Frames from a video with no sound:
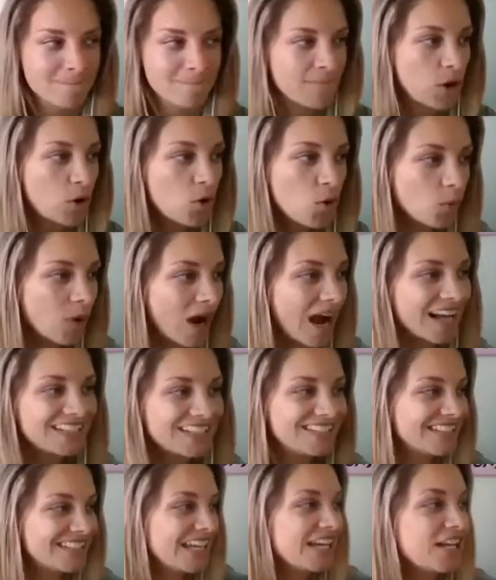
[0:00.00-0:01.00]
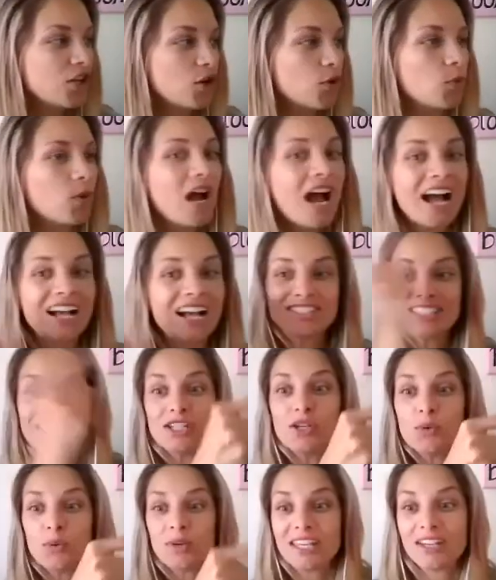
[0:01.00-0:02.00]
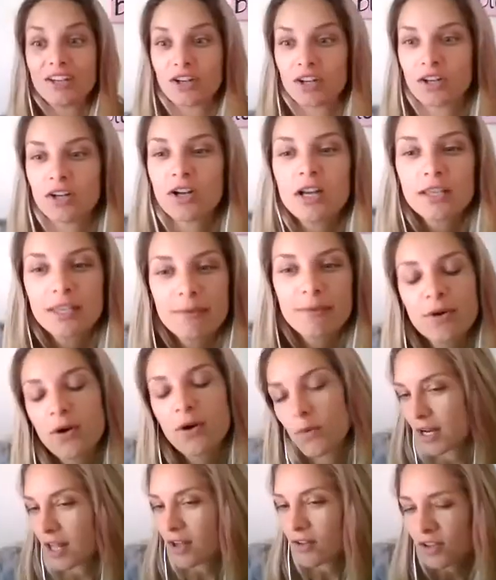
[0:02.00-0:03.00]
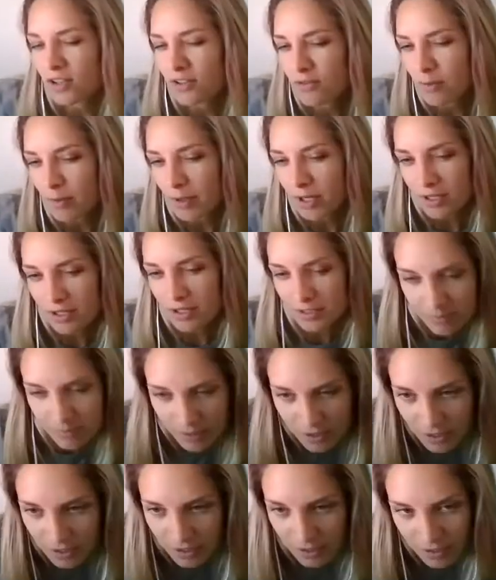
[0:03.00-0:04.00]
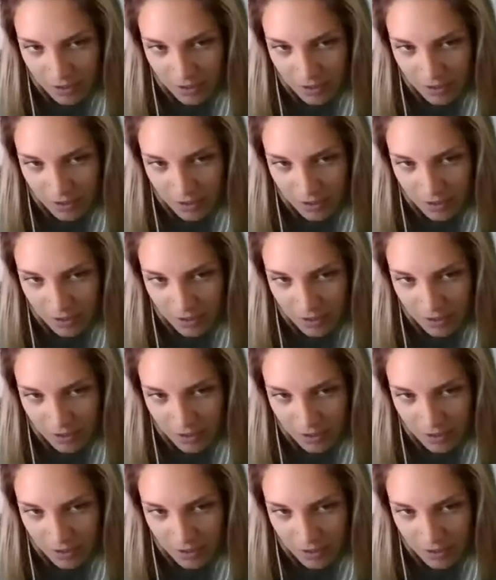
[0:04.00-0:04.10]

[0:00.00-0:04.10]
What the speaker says: Ooh, I see you. I see you here. Keep going. How long have you been on this planet?